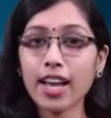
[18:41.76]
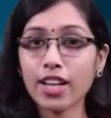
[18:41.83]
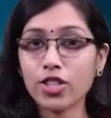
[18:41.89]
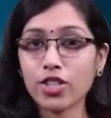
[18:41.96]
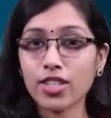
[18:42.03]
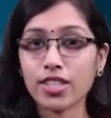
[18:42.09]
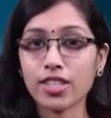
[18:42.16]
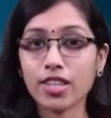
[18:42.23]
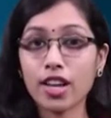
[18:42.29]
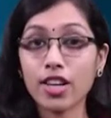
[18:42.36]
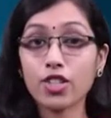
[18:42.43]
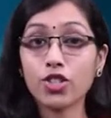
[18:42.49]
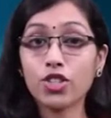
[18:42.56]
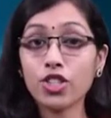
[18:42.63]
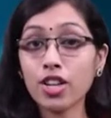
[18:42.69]
ages,
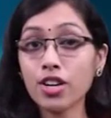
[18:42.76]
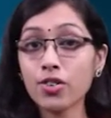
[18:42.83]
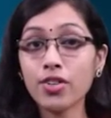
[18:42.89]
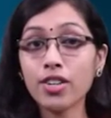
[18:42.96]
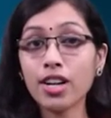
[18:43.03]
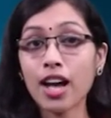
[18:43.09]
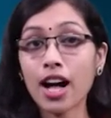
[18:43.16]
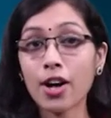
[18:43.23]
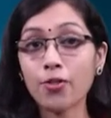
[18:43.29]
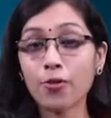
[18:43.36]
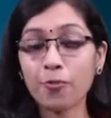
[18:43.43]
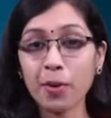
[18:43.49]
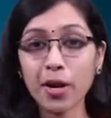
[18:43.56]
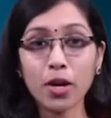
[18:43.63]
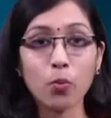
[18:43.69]
children
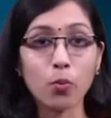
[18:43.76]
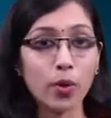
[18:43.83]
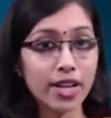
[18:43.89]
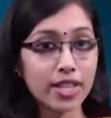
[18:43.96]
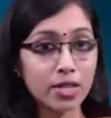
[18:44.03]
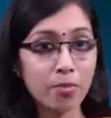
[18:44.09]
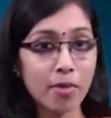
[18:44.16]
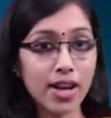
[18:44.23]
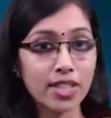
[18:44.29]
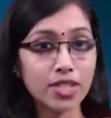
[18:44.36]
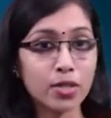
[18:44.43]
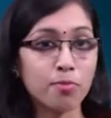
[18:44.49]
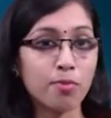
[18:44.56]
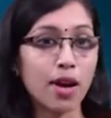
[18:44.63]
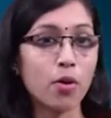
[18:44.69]
have been
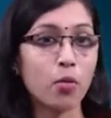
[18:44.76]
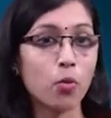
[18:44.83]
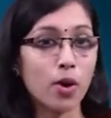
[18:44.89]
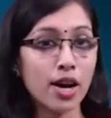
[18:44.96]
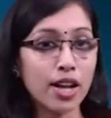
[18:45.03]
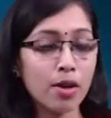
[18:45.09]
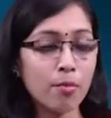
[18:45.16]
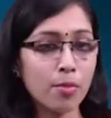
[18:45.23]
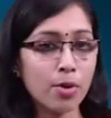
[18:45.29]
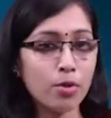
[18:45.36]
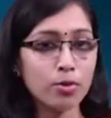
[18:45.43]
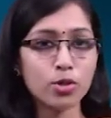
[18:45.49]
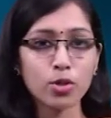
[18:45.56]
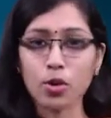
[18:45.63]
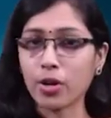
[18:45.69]
victimized by one
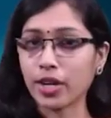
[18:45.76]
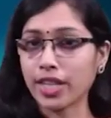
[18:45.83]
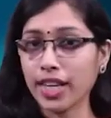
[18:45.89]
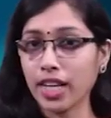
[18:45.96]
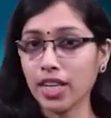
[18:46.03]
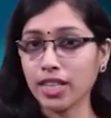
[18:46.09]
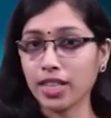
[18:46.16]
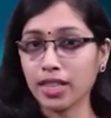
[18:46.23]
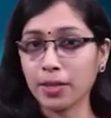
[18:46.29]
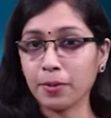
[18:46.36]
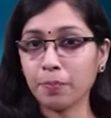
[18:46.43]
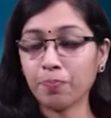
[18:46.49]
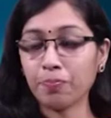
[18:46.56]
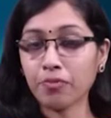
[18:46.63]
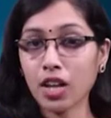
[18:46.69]
abuse or the other.
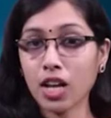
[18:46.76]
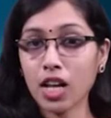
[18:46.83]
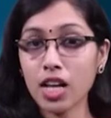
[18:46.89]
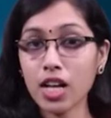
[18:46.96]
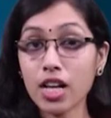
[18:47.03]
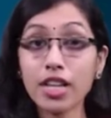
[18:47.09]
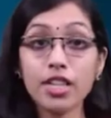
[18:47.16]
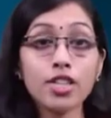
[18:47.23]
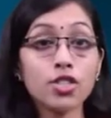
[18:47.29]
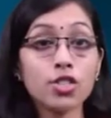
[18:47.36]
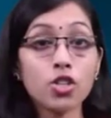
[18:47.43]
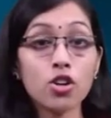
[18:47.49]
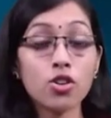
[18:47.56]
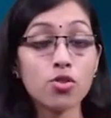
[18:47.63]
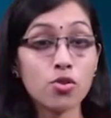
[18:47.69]
It is
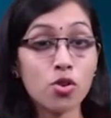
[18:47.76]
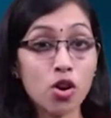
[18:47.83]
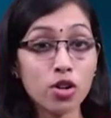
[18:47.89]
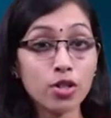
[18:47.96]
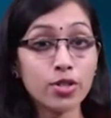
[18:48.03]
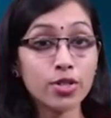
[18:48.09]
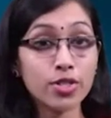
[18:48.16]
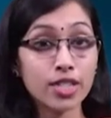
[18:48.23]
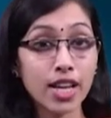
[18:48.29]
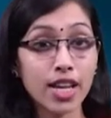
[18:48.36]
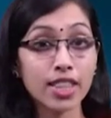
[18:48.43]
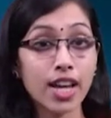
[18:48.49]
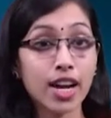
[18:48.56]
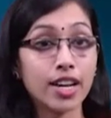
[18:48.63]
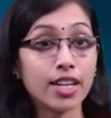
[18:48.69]
not wrong to say
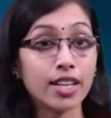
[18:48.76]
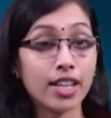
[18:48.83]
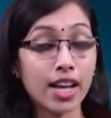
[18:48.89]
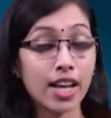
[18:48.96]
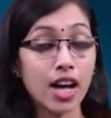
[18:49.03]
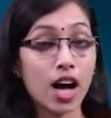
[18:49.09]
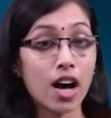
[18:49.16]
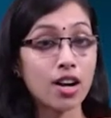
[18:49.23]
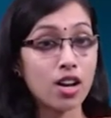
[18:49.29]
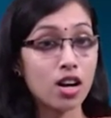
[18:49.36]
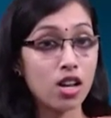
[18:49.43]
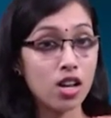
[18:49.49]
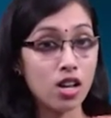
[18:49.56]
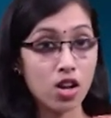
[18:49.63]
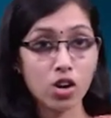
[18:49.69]
that they are a
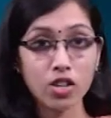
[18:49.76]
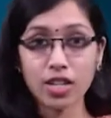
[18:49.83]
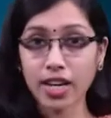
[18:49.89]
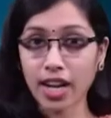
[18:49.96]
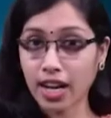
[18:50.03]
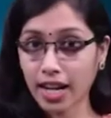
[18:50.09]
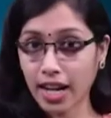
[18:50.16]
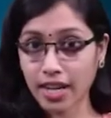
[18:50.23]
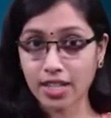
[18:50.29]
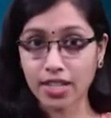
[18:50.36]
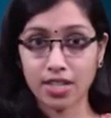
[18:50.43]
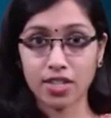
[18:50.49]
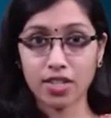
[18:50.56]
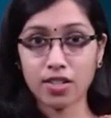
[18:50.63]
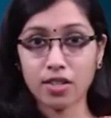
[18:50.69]
lot
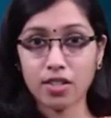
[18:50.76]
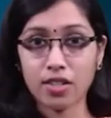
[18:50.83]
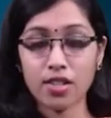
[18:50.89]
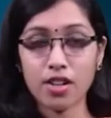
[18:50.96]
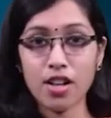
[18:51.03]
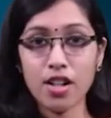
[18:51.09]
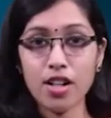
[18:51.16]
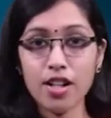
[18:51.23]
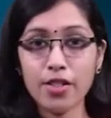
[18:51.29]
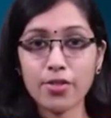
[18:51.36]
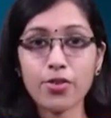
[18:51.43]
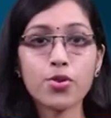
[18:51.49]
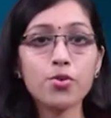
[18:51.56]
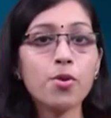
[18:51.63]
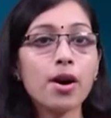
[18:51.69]
neglected.
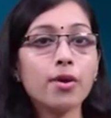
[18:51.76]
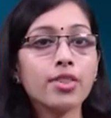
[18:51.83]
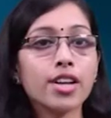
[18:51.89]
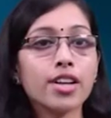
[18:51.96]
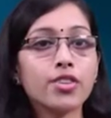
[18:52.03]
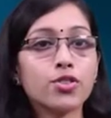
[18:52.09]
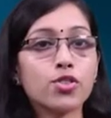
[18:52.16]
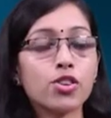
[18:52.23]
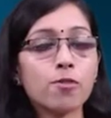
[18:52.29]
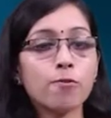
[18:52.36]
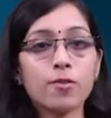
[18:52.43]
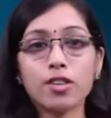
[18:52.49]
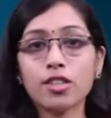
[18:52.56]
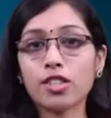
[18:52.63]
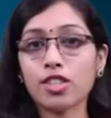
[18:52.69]
Throughout the history of
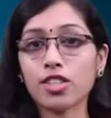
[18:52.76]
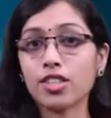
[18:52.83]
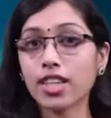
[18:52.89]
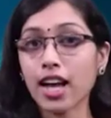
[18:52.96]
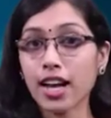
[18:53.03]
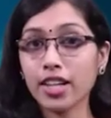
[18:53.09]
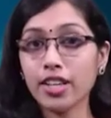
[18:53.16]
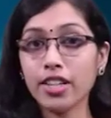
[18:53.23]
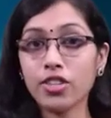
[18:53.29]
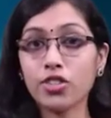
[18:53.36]
our society,